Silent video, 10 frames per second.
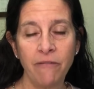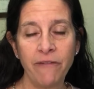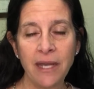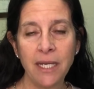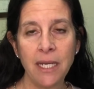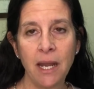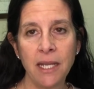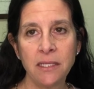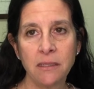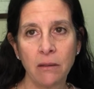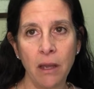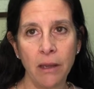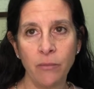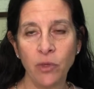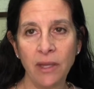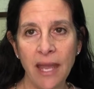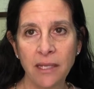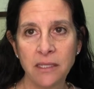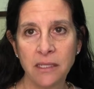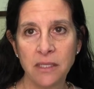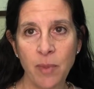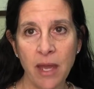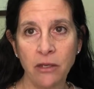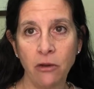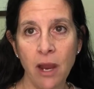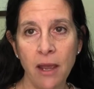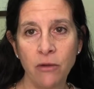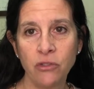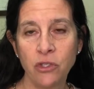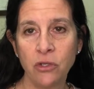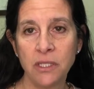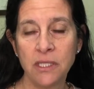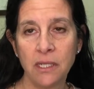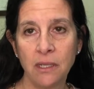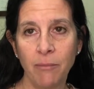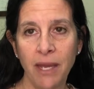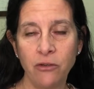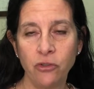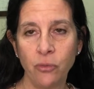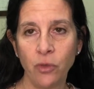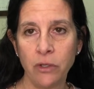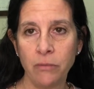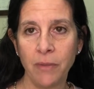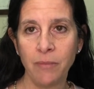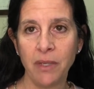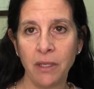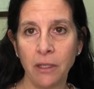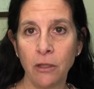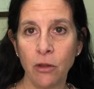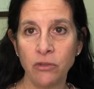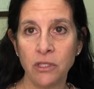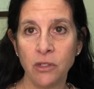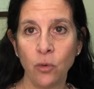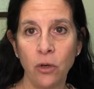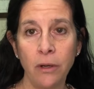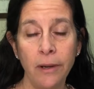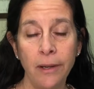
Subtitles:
Find a nice, relaxing spot in your house. You could sit in the bedroom where you might be able to close the door.